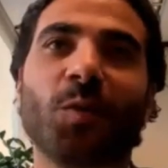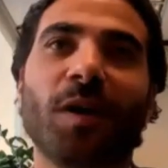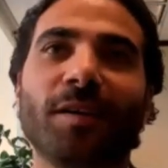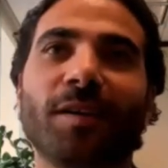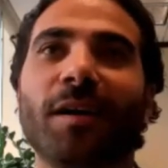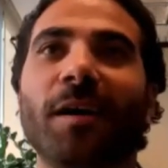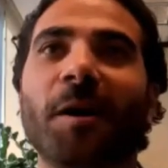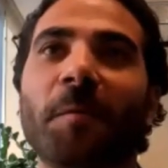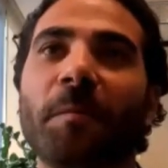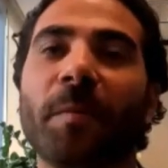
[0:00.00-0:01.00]
one.
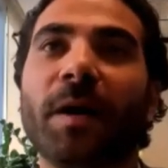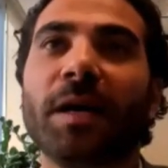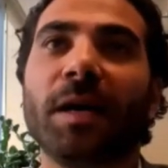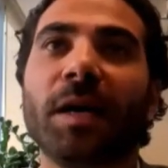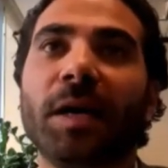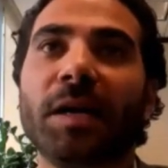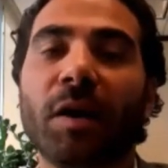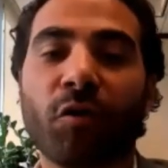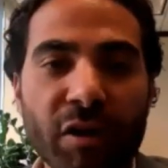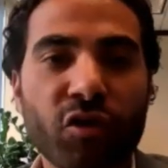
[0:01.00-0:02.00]

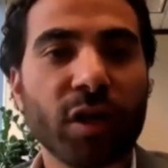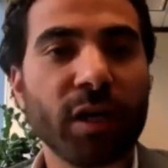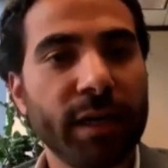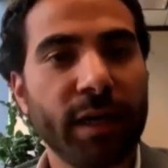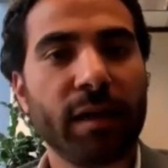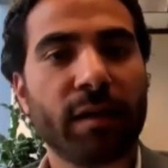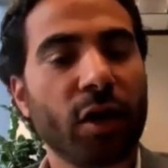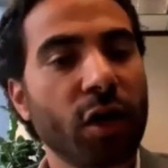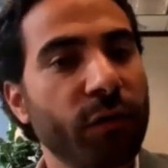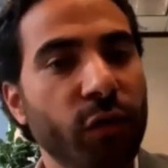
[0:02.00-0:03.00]
Regionally, there
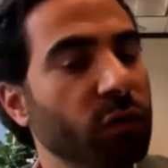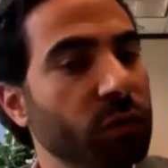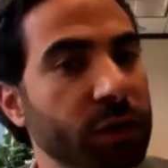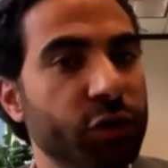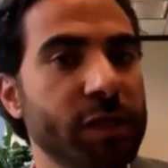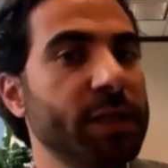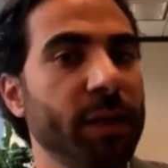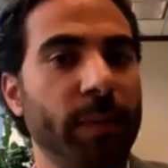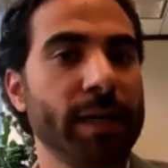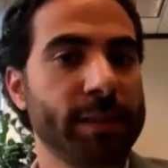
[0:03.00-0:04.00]
are a few interesting
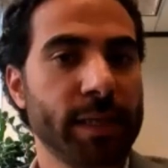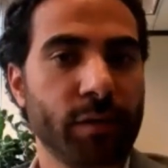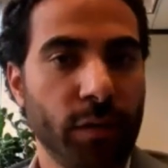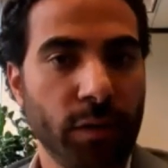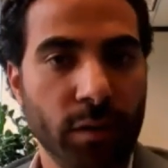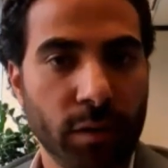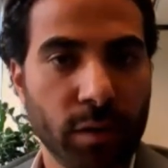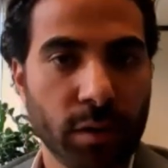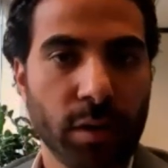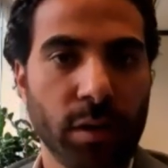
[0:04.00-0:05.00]
plays, actually.
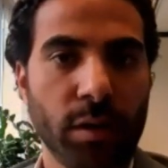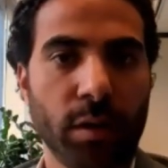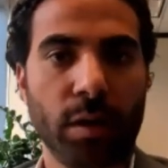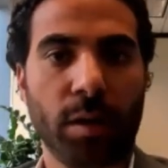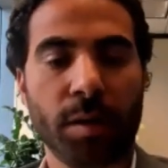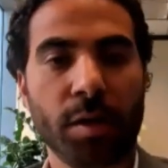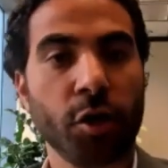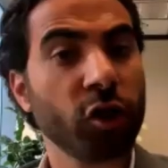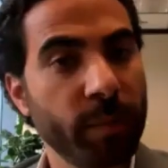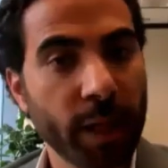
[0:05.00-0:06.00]

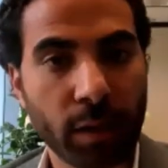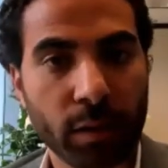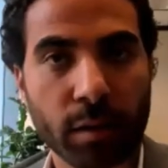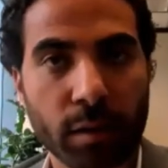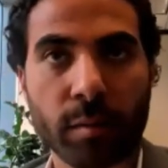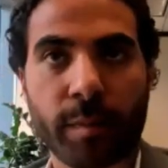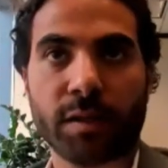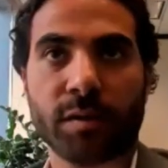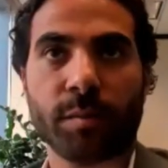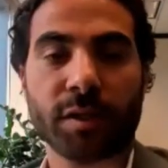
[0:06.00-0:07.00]
Not many,
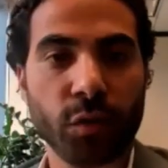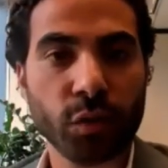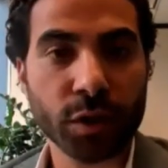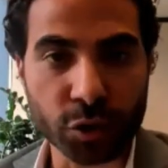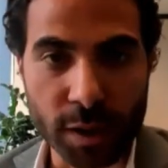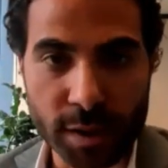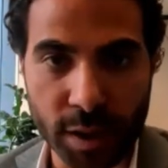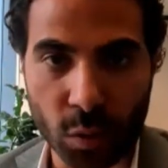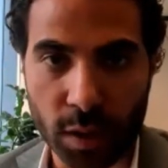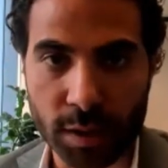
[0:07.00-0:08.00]
but few
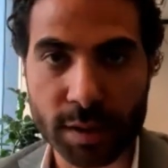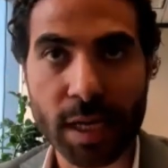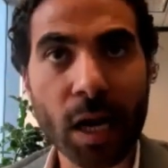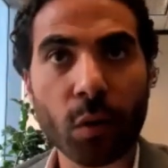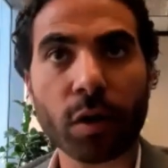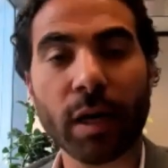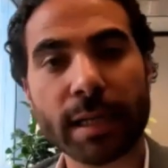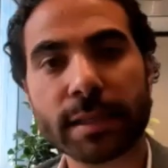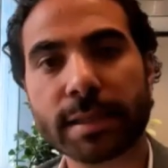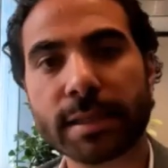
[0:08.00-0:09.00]
interesting ones. Our
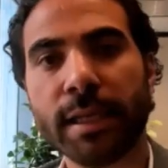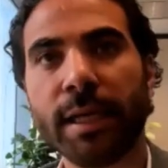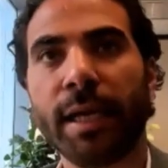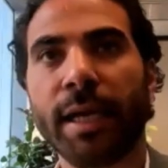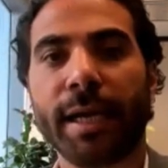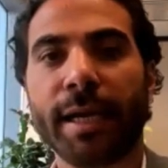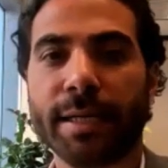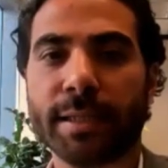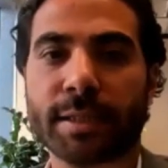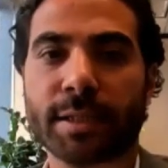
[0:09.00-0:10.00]
lens
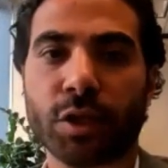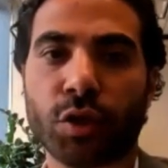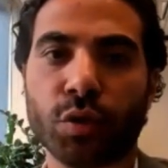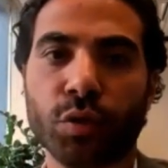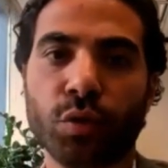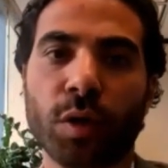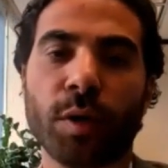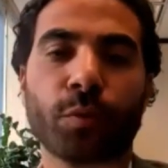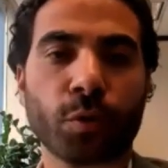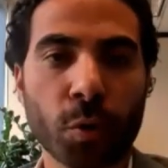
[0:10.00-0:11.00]
is to
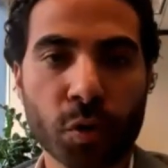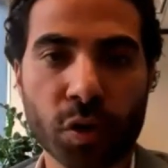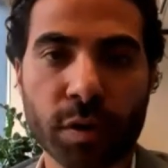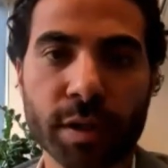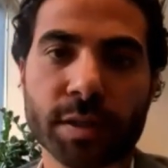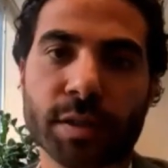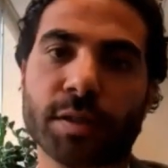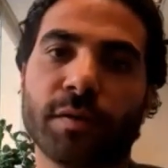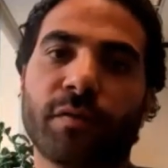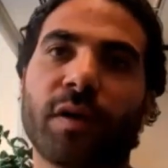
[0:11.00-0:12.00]
approach
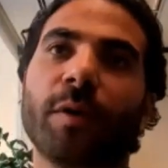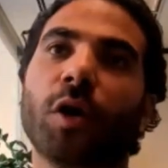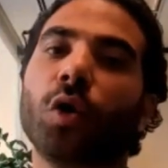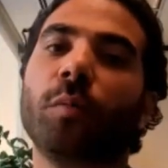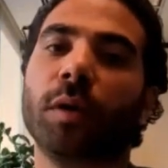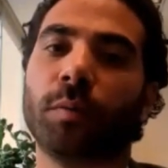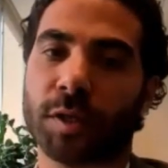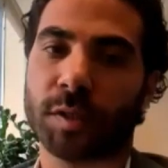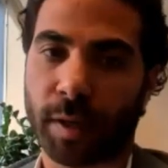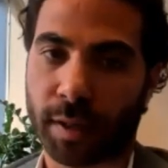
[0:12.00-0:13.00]
this from a global
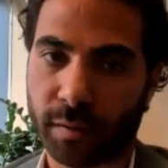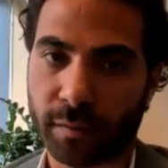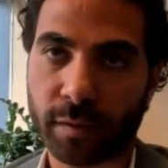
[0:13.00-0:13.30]
perspective.